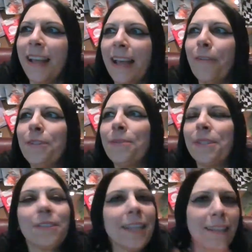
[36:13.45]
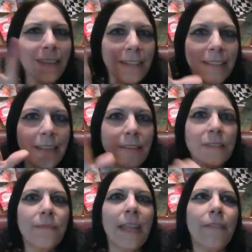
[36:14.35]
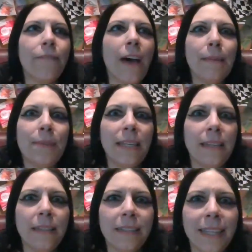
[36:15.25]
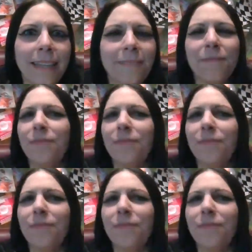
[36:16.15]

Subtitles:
I always thought there's like a lot of like vibey like